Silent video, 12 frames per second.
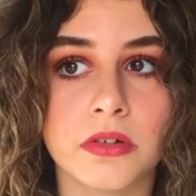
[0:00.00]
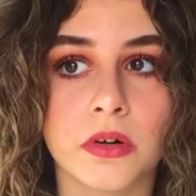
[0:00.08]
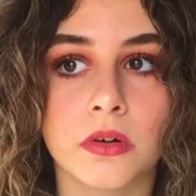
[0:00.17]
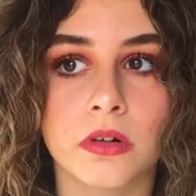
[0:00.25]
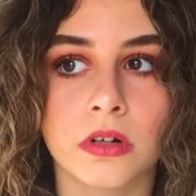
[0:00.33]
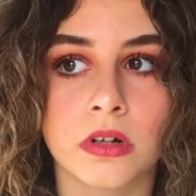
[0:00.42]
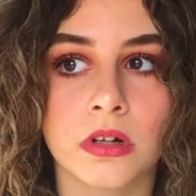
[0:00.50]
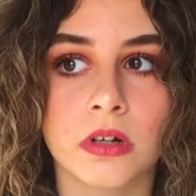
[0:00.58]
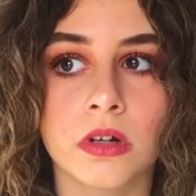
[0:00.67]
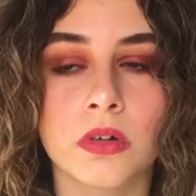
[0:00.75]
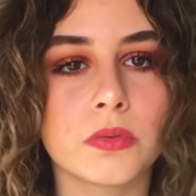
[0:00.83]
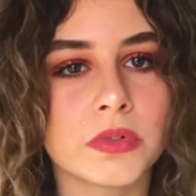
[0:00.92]
So
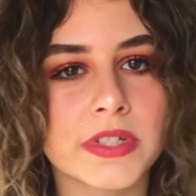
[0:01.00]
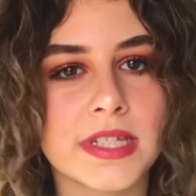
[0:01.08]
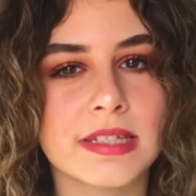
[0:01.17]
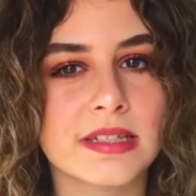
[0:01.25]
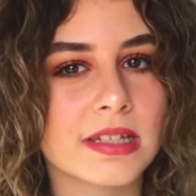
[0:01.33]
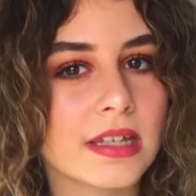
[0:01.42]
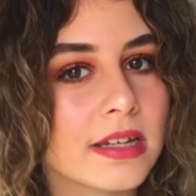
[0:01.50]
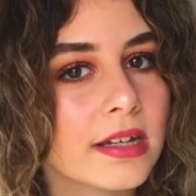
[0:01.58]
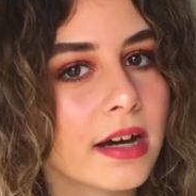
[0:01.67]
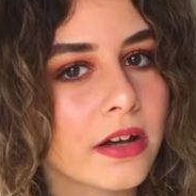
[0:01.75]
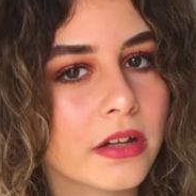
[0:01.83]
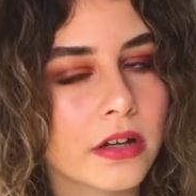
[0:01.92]
we'll see
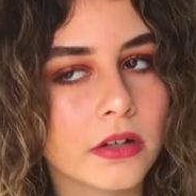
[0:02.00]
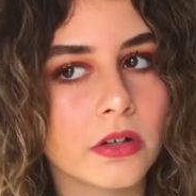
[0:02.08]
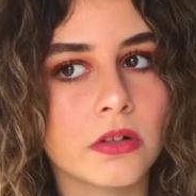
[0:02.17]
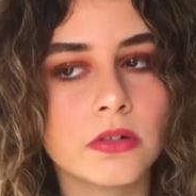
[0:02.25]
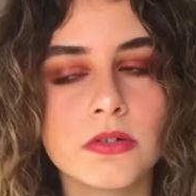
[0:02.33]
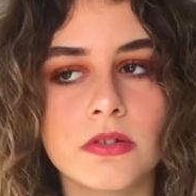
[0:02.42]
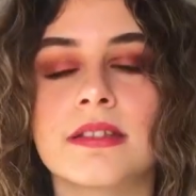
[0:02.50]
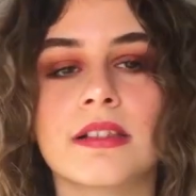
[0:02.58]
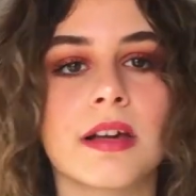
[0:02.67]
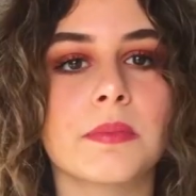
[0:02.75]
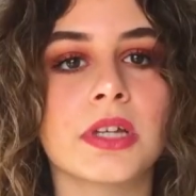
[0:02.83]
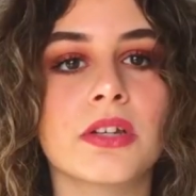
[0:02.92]
how that goes.
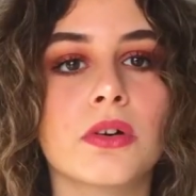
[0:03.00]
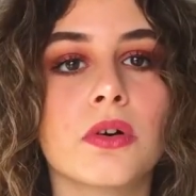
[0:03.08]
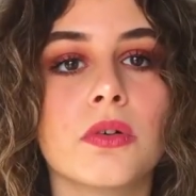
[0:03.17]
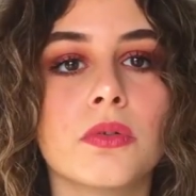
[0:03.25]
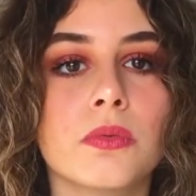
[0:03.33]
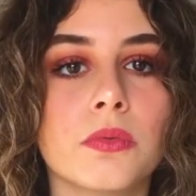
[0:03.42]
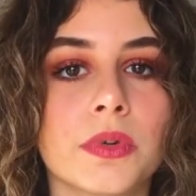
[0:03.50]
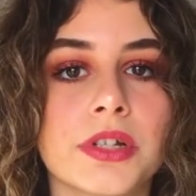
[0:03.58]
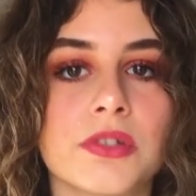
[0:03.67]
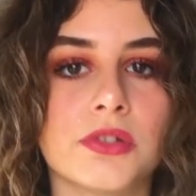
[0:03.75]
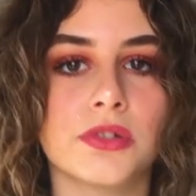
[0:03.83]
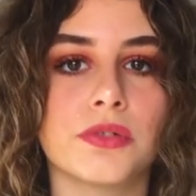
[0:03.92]
Let me know
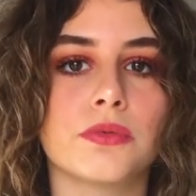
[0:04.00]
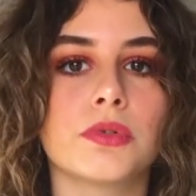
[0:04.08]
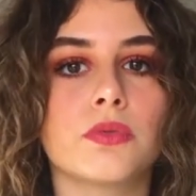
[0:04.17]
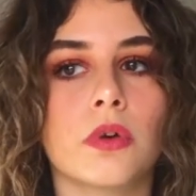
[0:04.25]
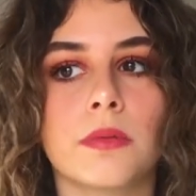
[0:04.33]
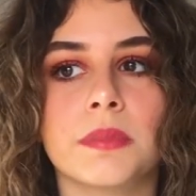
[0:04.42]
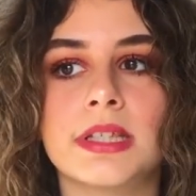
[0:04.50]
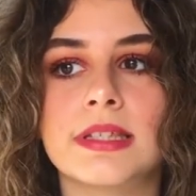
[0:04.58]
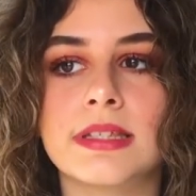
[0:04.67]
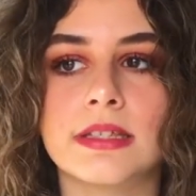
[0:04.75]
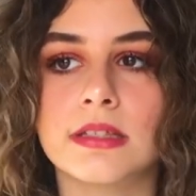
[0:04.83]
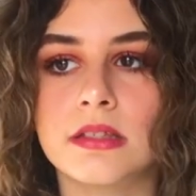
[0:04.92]
what you would want me
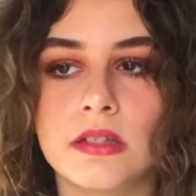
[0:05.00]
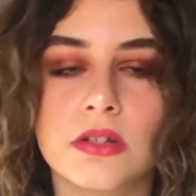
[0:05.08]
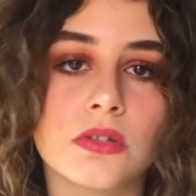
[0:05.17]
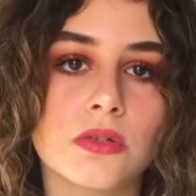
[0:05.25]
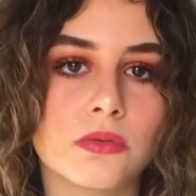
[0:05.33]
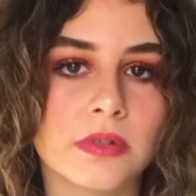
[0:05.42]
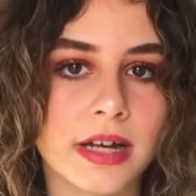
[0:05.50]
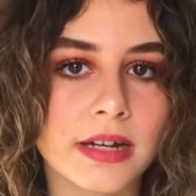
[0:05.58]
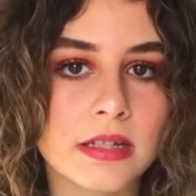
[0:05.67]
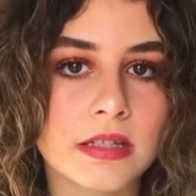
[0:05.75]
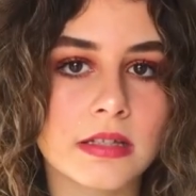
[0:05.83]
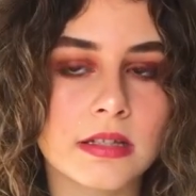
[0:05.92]
to do
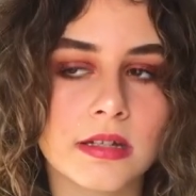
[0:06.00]
next.